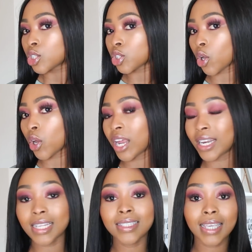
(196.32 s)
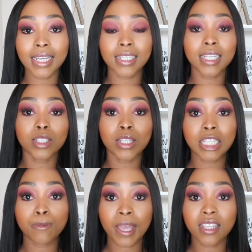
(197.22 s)
So let's get into the
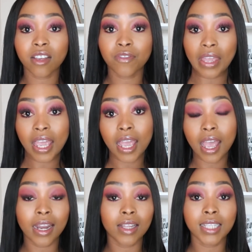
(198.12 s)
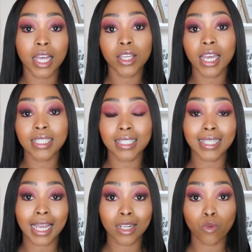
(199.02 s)
specs of the hair, and I'll tell you guys
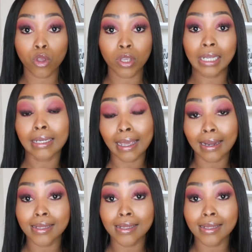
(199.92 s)
exactly where you can get